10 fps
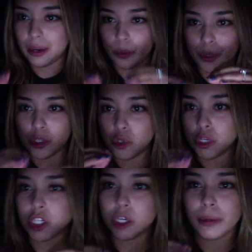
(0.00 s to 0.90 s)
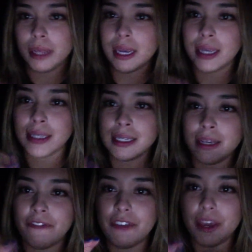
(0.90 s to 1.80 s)
restructure plays to
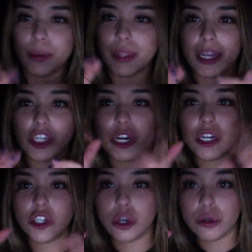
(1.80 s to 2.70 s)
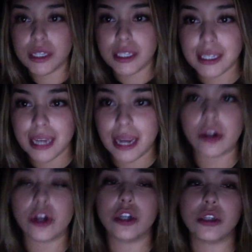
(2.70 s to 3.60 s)
fit with Jerry Jones's
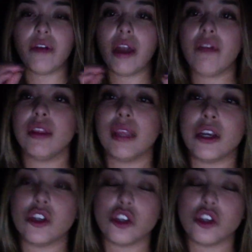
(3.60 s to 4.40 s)
standards of everything.